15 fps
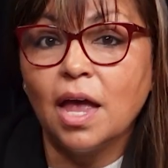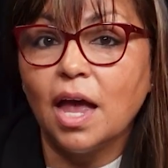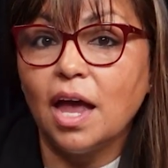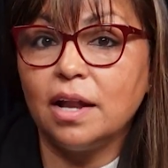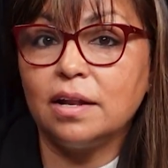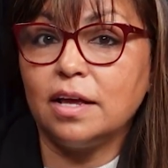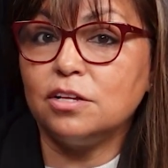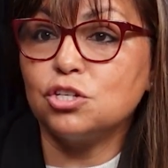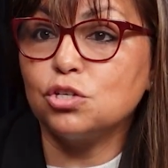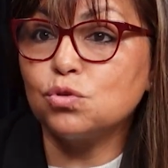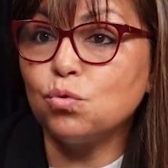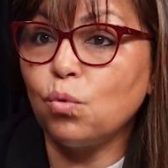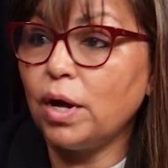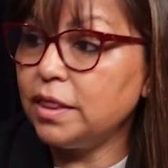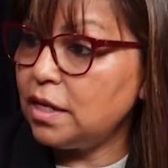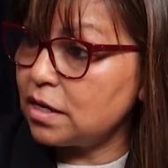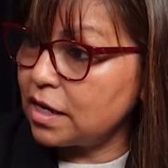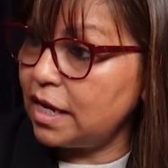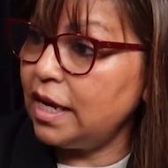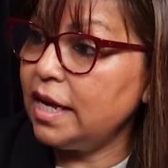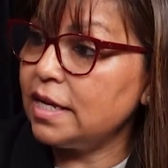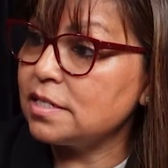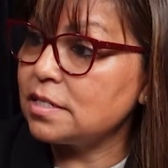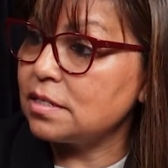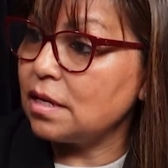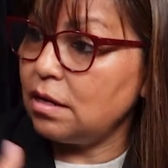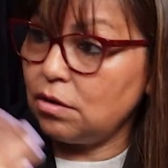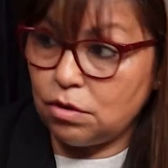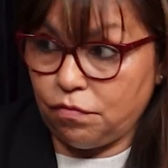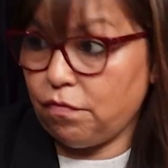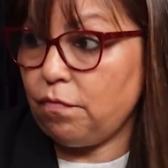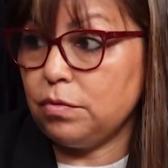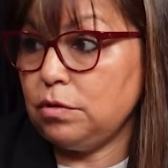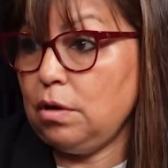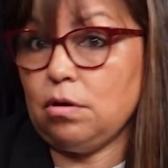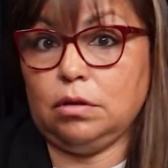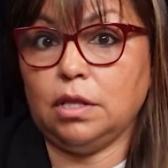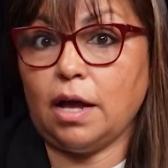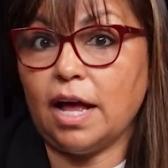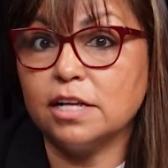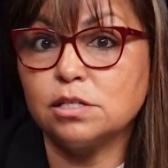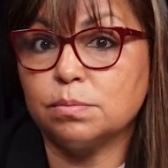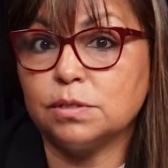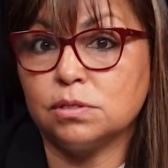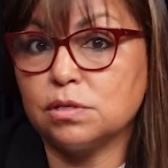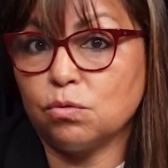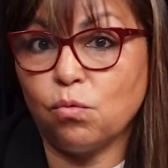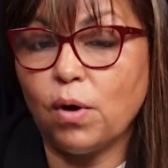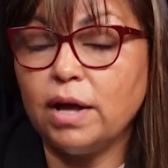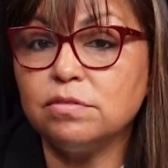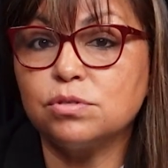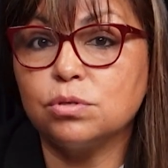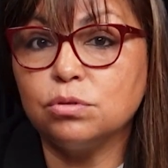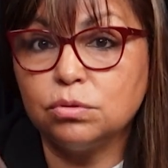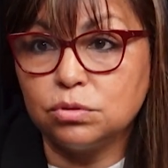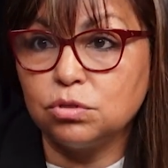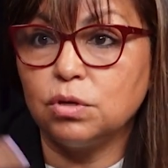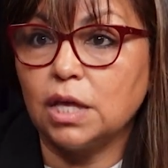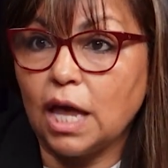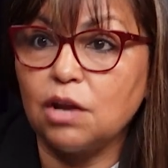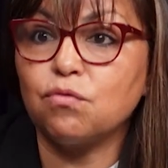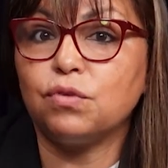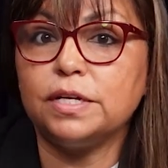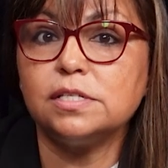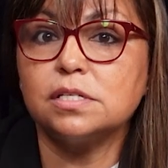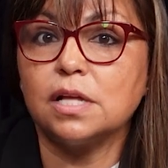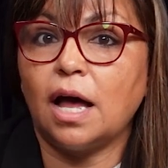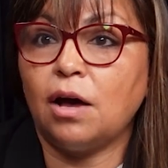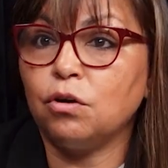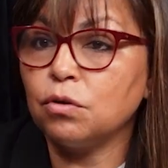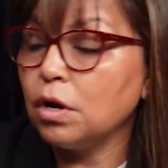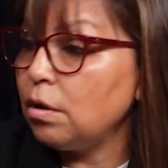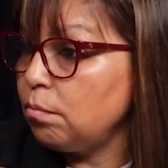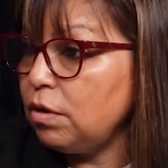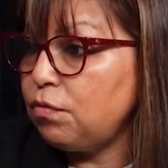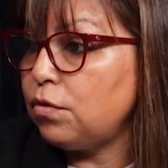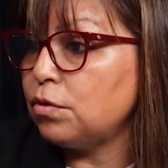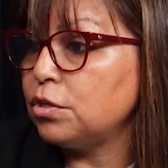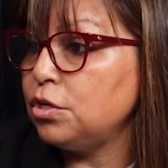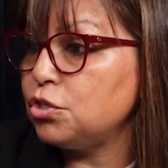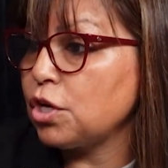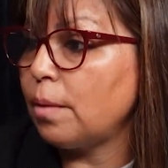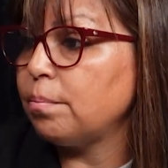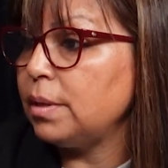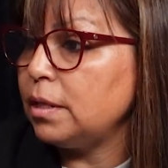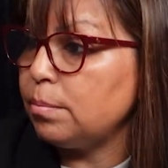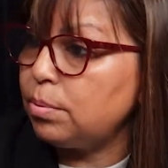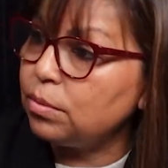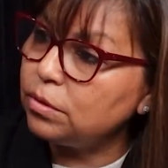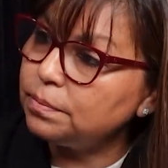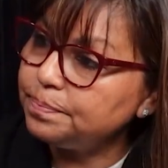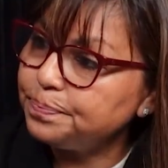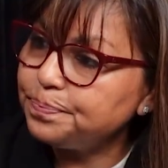and they just want their kids and the husbands and wives too to get rinsed out before they jump in the pool.